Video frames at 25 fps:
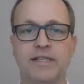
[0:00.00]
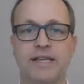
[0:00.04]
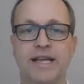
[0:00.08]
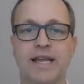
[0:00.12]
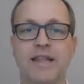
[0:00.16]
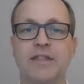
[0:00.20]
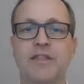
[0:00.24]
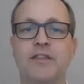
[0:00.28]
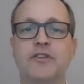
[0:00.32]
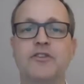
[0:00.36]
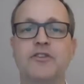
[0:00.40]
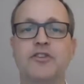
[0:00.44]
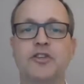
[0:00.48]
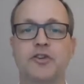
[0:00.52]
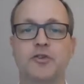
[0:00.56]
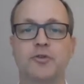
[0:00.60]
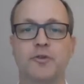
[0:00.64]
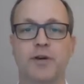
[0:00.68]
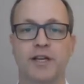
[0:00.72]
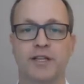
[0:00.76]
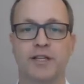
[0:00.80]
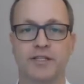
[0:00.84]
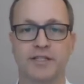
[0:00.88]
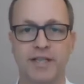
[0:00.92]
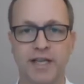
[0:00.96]
the sewer
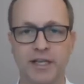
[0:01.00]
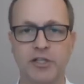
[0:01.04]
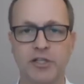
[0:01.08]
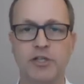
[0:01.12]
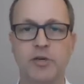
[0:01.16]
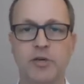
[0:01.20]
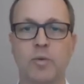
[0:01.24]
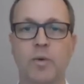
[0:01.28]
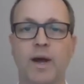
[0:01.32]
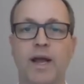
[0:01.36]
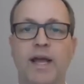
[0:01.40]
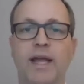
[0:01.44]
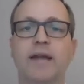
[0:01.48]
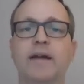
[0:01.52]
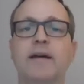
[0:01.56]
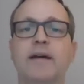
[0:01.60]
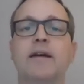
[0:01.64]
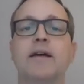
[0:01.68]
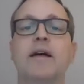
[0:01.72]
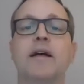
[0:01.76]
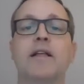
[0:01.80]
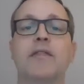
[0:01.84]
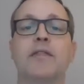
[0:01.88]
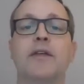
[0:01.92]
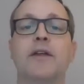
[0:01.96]
in such a way
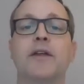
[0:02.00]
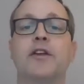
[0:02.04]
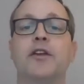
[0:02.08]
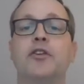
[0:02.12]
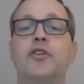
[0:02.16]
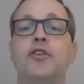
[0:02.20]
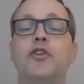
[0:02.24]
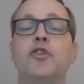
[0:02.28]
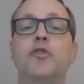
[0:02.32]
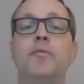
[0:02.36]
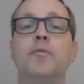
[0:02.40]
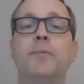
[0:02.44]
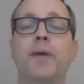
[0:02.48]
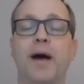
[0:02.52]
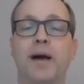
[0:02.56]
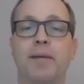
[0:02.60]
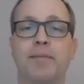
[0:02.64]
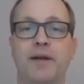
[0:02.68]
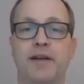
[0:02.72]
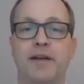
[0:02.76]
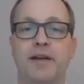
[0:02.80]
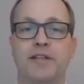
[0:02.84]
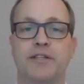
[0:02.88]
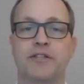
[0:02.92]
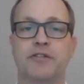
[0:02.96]
that a new
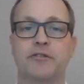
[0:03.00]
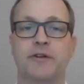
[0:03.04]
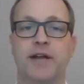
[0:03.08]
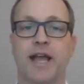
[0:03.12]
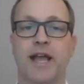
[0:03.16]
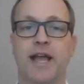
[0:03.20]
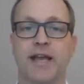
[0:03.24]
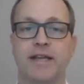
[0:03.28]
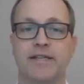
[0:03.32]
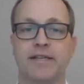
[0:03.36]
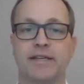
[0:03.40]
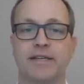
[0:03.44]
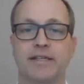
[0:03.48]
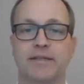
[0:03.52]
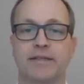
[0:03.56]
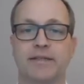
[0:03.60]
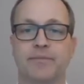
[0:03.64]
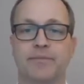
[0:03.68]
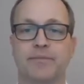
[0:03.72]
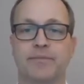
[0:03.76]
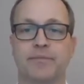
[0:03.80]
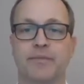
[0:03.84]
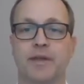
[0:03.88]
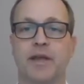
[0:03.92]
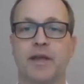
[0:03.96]
pipeline is created.
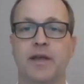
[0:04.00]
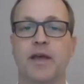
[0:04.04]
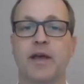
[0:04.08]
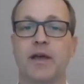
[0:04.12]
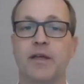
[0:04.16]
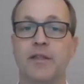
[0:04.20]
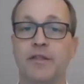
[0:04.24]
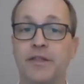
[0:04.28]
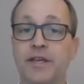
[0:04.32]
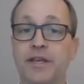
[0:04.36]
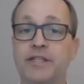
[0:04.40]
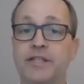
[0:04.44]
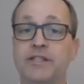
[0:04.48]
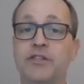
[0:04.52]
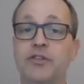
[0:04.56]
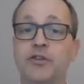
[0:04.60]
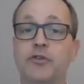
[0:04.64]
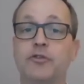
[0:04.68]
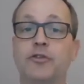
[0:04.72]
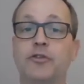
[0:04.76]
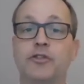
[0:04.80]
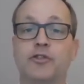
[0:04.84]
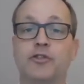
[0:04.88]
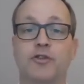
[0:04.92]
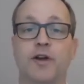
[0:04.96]
This new
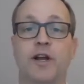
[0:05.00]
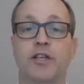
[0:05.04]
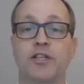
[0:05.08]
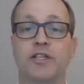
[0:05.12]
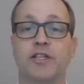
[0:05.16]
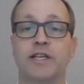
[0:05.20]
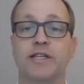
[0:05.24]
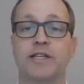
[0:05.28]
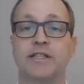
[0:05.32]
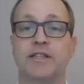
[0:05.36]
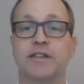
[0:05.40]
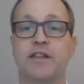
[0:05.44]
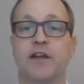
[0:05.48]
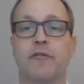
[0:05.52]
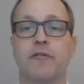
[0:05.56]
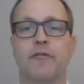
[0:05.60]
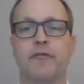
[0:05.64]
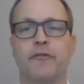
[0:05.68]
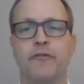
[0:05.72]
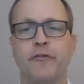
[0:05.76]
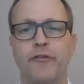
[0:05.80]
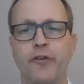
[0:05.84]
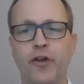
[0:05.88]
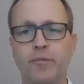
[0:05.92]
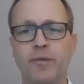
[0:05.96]
structure is then
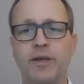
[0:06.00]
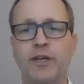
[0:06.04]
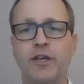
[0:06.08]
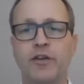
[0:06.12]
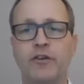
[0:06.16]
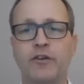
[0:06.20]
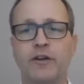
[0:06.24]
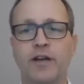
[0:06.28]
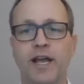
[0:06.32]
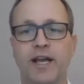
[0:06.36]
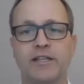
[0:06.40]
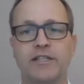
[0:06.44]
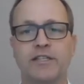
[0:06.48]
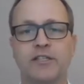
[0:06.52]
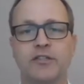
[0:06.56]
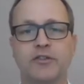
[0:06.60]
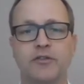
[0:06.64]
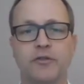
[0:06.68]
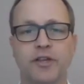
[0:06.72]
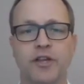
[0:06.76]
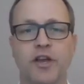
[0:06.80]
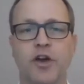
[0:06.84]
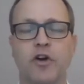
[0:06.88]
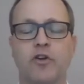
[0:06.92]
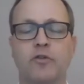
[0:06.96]
firmly connected to
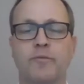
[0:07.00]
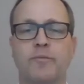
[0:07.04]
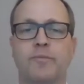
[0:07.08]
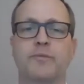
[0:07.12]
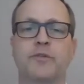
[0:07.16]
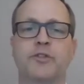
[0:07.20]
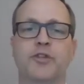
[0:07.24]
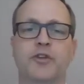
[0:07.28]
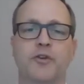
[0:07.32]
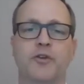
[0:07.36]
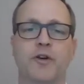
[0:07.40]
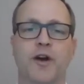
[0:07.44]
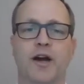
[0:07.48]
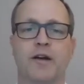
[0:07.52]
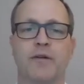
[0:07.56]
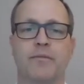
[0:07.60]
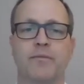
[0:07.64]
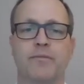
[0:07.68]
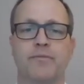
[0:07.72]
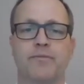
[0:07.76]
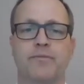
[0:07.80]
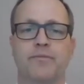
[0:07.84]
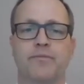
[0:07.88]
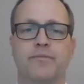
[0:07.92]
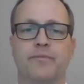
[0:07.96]
the old sewer.
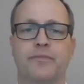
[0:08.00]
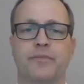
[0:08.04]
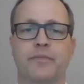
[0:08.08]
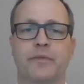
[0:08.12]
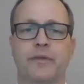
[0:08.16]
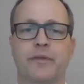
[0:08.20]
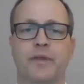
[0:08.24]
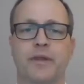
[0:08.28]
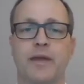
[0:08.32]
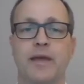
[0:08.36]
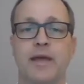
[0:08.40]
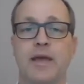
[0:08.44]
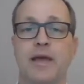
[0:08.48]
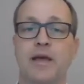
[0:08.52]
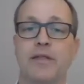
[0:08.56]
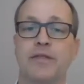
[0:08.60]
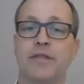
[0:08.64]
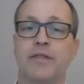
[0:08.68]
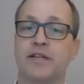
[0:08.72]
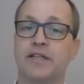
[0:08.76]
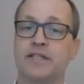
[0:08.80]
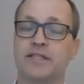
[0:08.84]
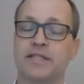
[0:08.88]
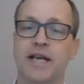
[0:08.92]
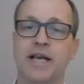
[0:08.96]
The
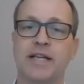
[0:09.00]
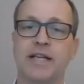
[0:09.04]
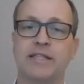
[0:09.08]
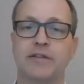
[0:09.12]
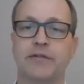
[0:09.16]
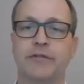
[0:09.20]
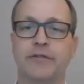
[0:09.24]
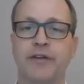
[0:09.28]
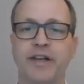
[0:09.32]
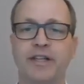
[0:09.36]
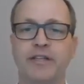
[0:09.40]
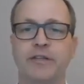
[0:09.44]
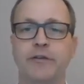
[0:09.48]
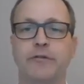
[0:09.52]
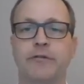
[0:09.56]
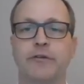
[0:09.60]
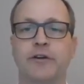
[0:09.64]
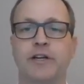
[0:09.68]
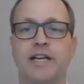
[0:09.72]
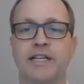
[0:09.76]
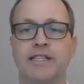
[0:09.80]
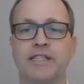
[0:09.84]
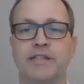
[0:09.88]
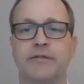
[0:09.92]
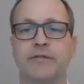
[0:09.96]
decisive factor for
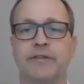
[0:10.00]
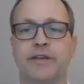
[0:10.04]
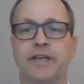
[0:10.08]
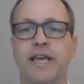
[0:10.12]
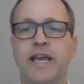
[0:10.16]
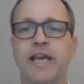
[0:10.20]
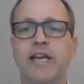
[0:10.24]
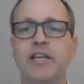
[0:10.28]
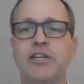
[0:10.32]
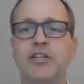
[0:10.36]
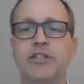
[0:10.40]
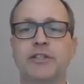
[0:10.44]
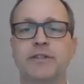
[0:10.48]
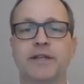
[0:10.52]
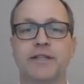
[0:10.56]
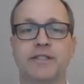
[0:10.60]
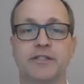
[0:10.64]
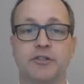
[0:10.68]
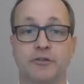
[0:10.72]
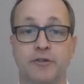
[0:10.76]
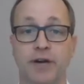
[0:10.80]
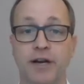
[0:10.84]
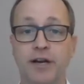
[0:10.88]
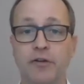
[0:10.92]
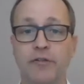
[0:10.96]
classification as a
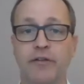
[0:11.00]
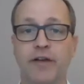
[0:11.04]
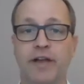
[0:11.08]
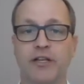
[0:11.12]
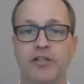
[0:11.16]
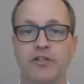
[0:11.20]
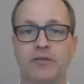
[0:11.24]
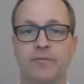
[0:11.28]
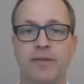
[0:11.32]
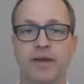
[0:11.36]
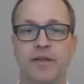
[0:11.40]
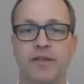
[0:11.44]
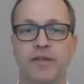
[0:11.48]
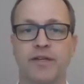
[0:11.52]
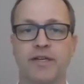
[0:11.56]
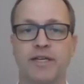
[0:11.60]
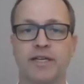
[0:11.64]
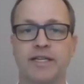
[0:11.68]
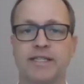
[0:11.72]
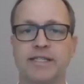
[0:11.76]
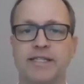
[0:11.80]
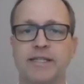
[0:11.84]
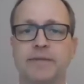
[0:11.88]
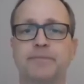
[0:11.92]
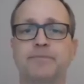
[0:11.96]
renovation method is